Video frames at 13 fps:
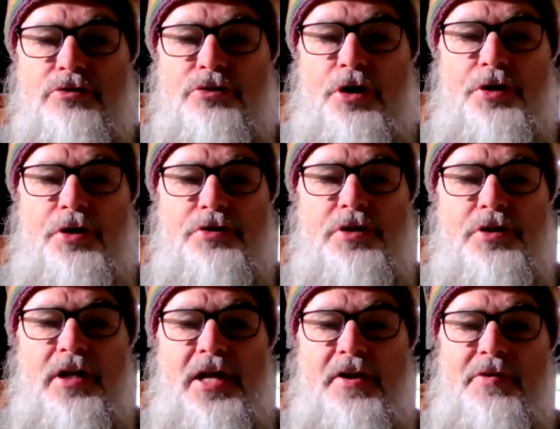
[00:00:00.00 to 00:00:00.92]
Try not
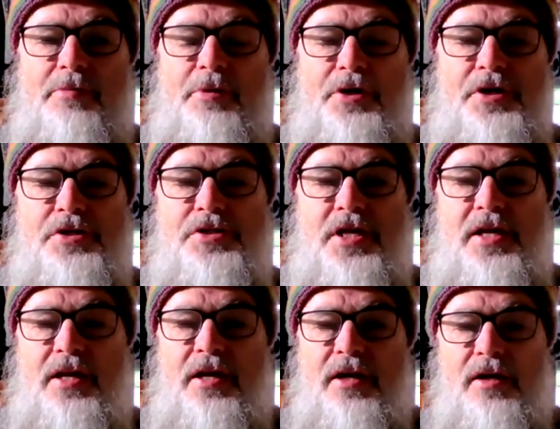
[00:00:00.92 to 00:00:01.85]
to let everybody
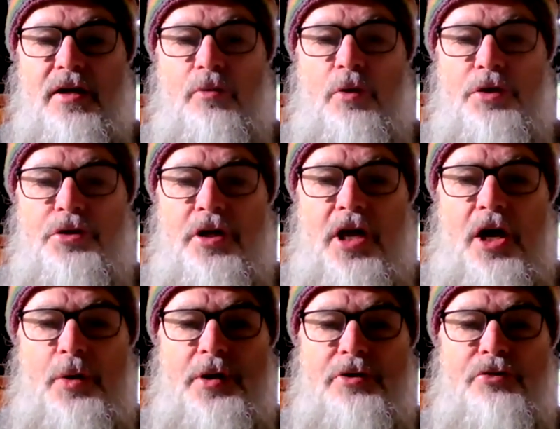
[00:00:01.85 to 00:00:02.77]
see what you're
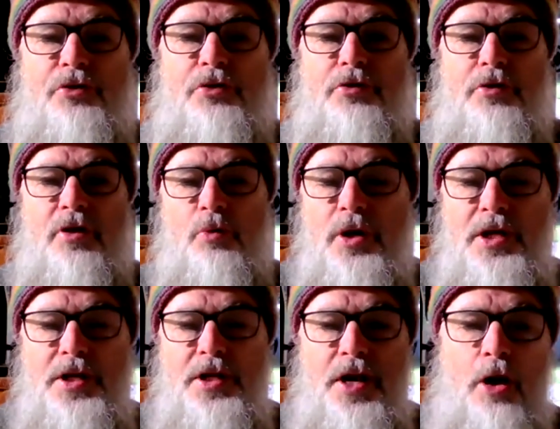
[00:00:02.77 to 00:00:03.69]
going through.
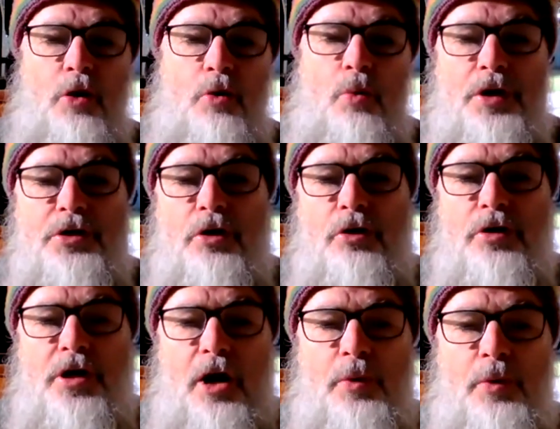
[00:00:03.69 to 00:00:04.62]
We know what
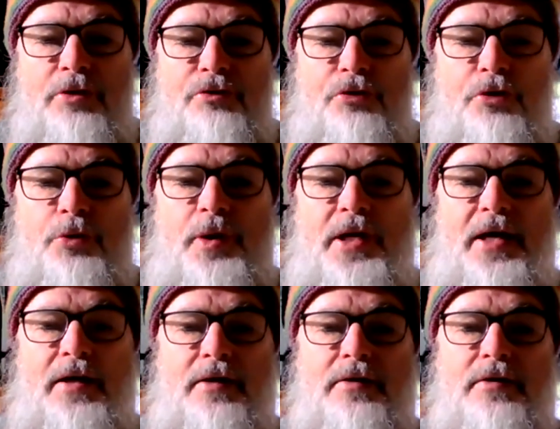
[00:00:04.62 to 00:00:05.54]
you're going through,
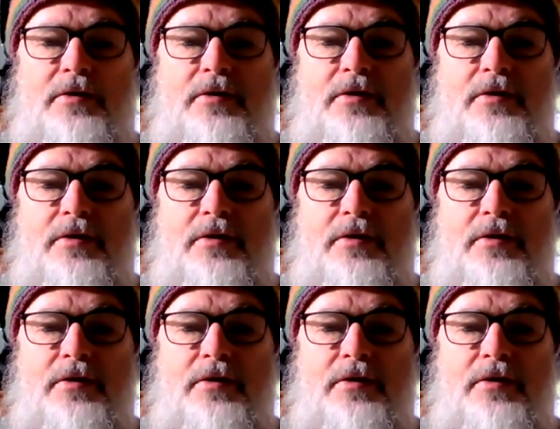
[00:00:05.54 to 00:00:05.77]
Ida.